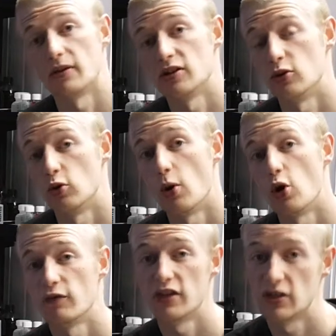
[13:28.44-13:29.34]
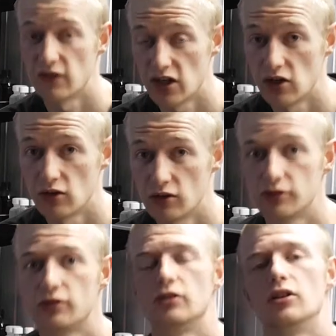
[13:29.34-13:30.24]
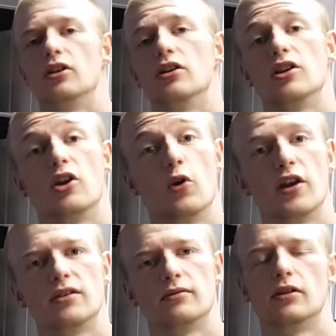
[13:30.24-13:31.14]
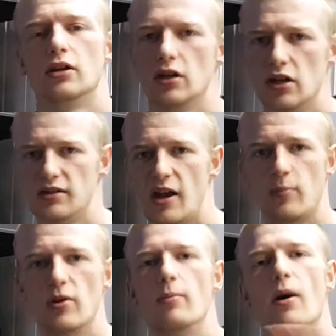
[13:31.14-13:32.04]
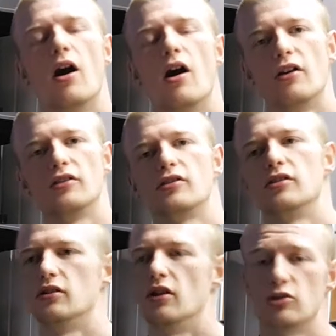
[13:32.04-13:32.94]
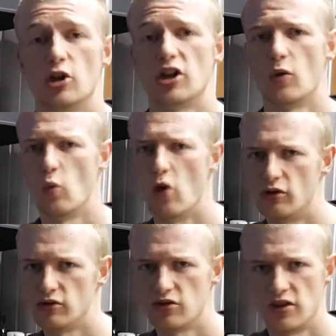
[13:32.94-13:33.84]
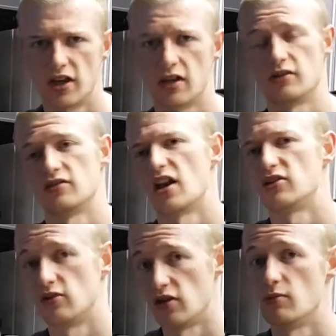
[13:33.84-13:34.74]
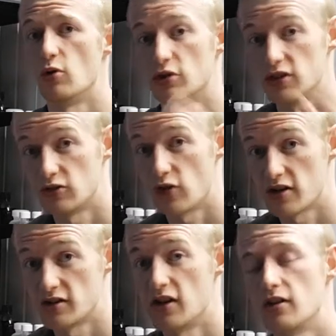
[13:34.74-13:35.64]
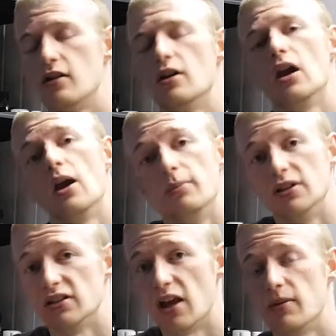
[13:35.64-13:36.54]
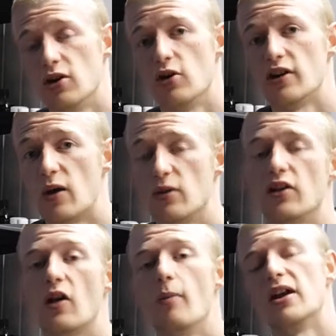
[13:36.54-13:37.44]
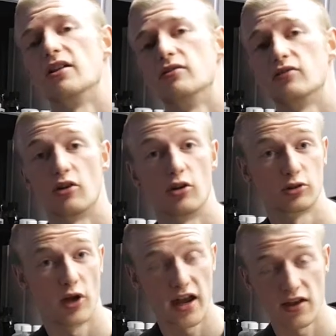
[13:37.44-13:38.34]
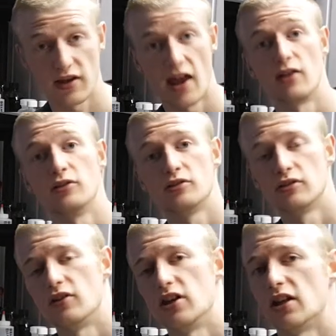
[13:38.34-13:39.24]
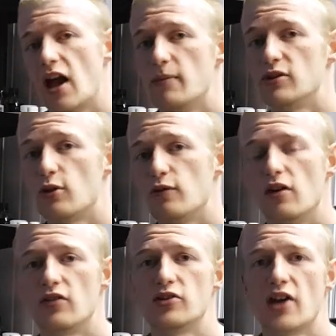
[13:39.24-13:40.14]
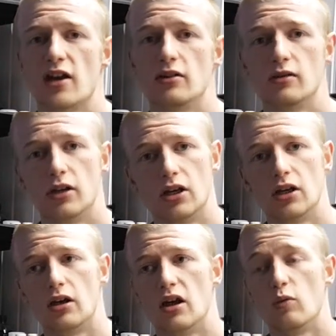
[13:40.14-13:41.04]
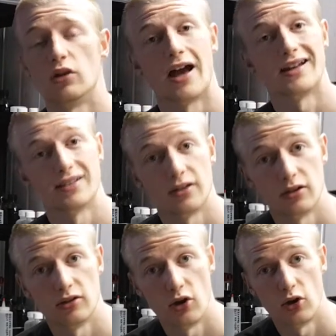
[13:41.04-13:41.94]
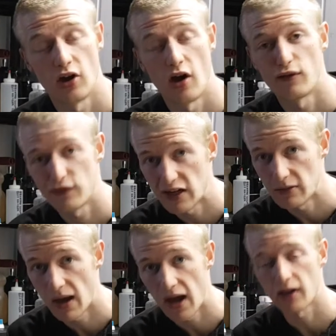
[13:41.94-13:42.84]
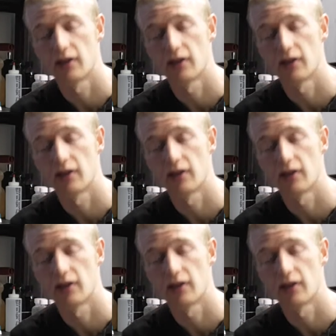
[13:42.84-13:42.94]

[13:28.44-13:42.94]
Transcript: me to do more of these videos, Uh, you know, in separate parts, uh, so you can watch the section that you're most interested in, please let me know down in the comments. And also anything else that you'd like me to cover on the channel. I uh, would like to know your feedback